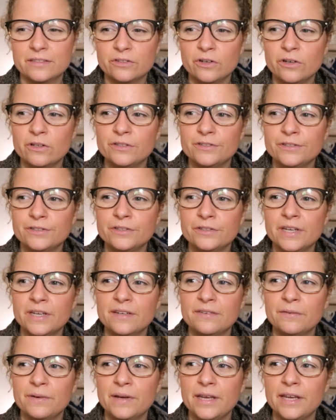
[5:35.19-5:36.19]
It's also
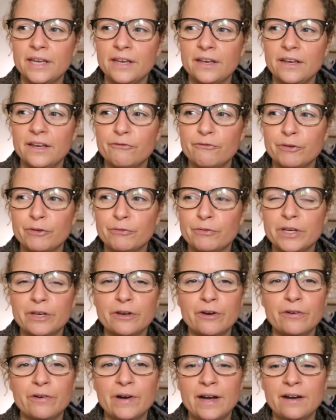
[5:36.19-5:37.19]
that when we
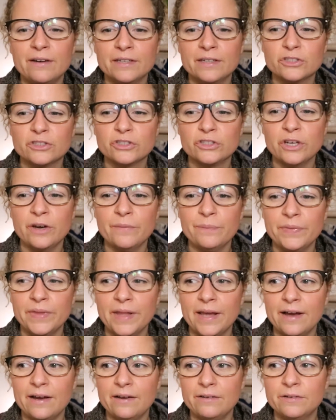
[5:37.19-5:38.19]
go out and shop
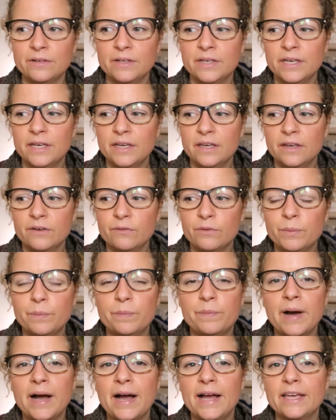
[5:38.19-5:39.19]
now, we
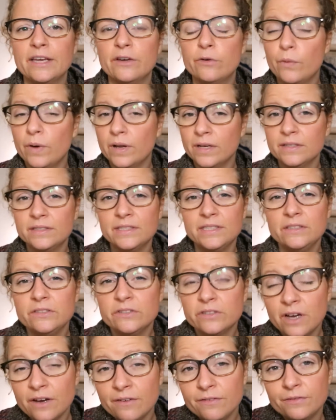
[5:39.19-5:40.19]
buy quality
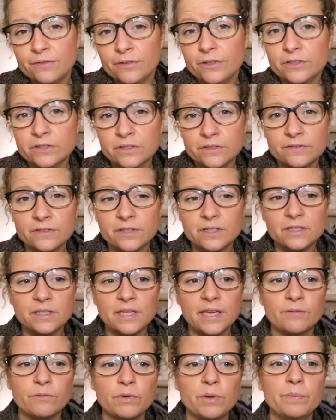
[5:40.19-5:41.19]
stuff first of all,
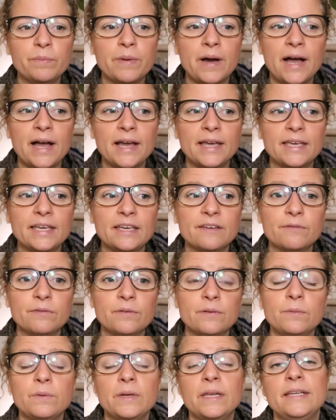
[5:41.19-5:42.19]
and we buy if
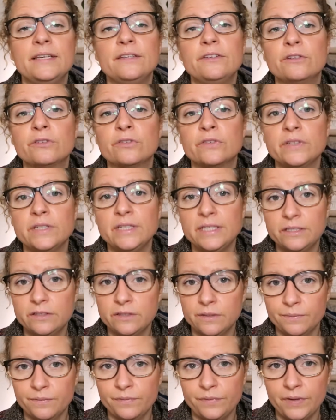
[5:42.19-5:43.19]
we really just need
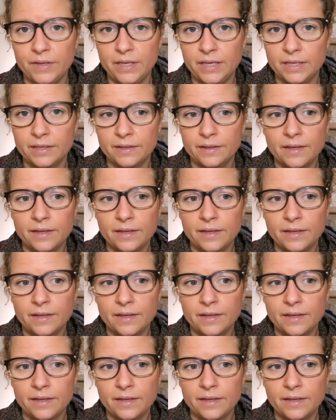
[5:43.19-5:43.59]
something.